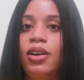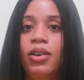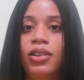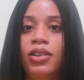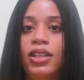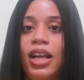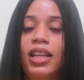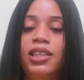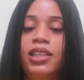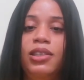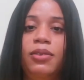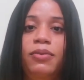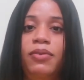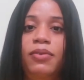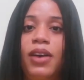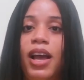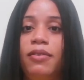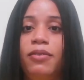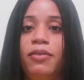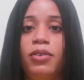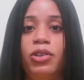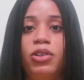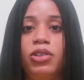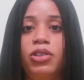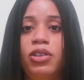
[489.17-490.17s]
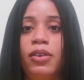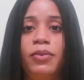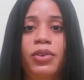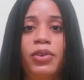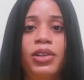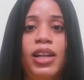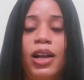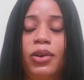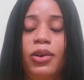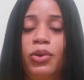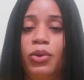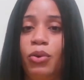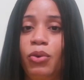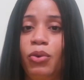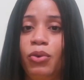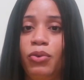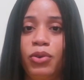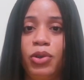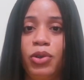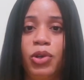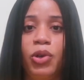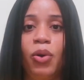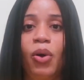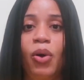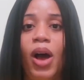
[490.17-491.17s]
9-to-5. For those of you that don't
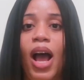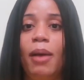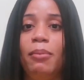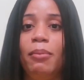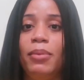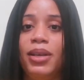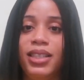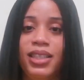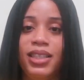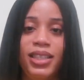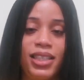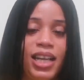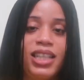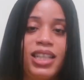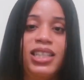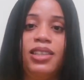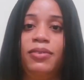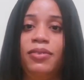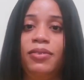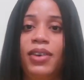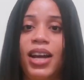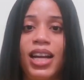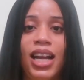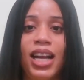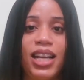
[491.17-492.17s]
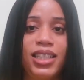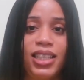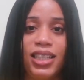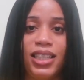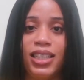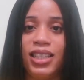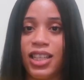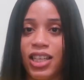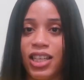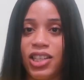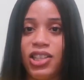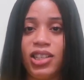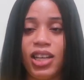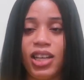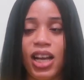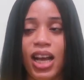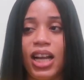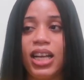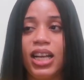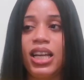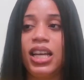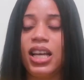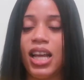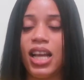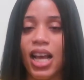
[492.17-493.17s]
even know, I'm a certified
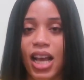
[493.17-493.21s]
esthetician.